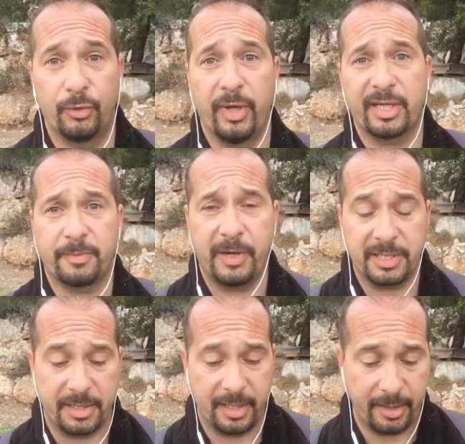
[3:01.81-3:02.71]
to
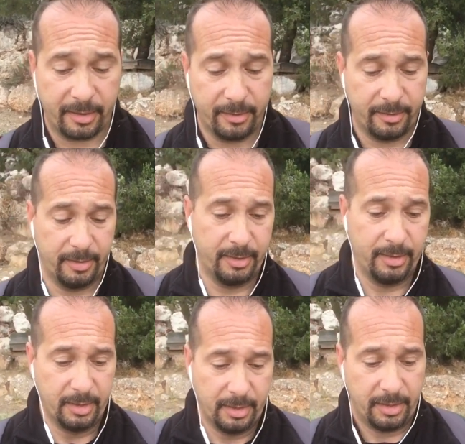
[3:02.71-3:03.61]
express
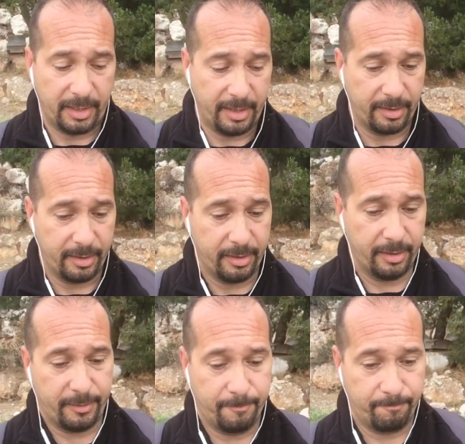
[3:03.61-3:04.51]

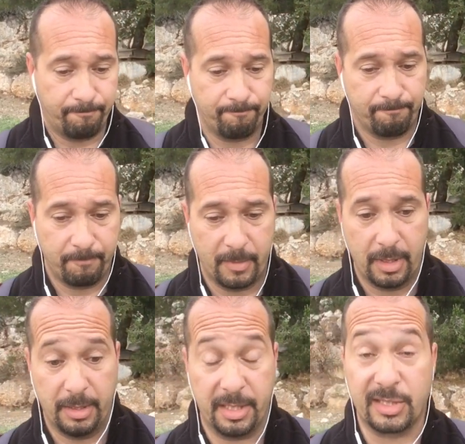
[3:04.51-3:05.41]
their
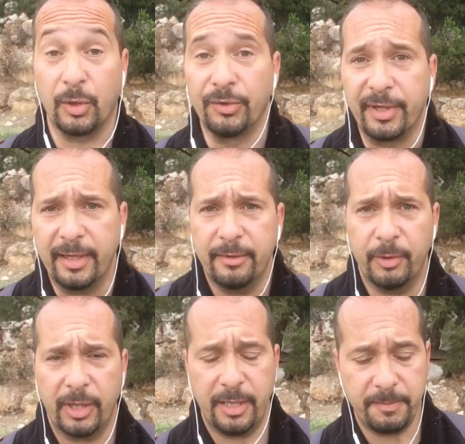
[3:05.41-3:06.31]
discontent,
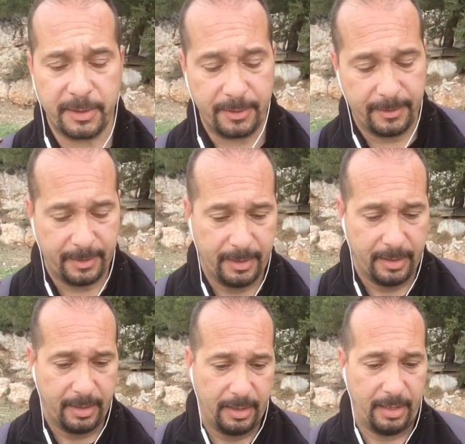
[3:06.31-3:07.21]
perhaps,
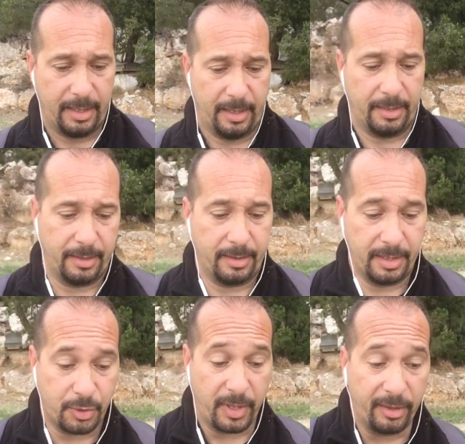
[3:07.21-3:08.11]
and they're
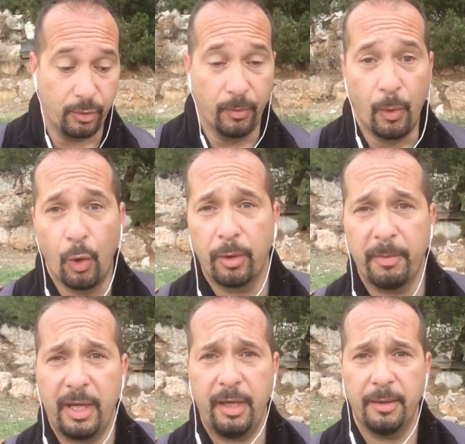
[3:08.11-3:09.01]
trying to warn
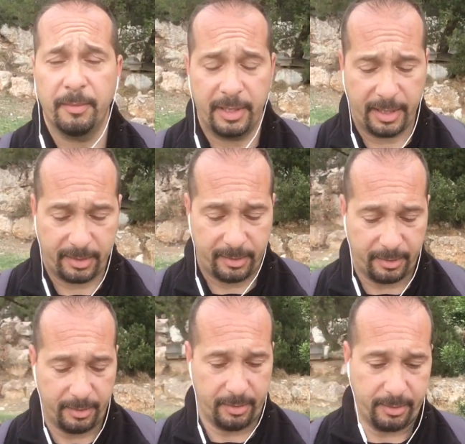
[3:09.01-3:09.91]
me
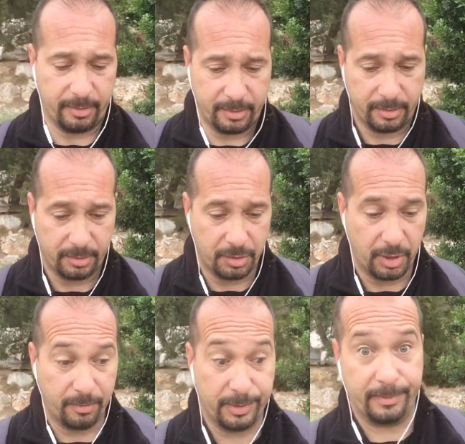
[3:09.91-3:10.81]
that
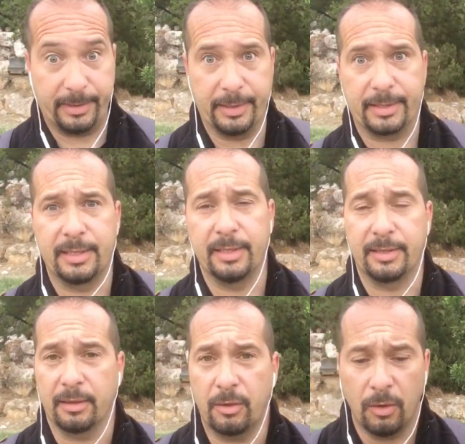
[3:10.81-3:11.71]
Jehovah's Witnesses is
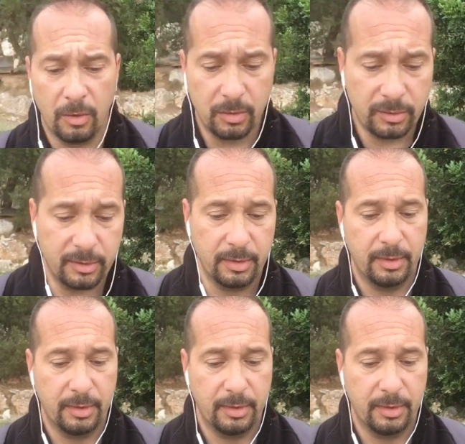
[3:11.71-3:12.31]
a cult,